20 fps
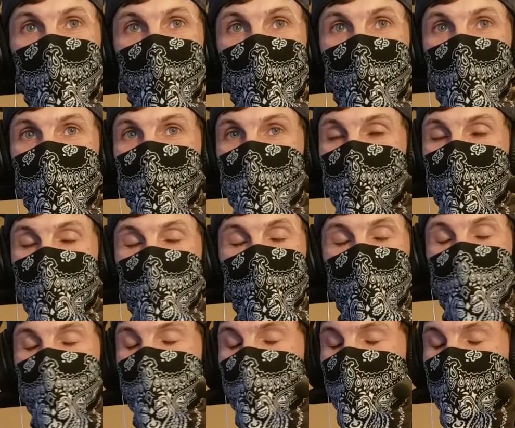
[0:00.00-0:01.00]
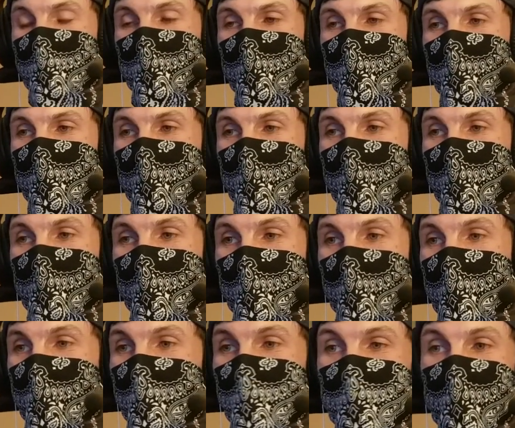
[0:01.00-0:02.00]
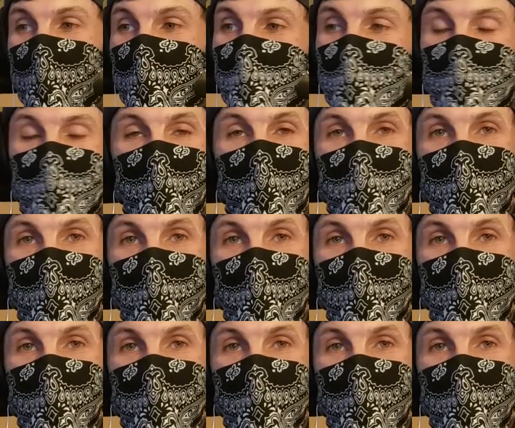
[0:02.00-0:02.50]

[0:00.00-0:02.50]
I, that I don't know.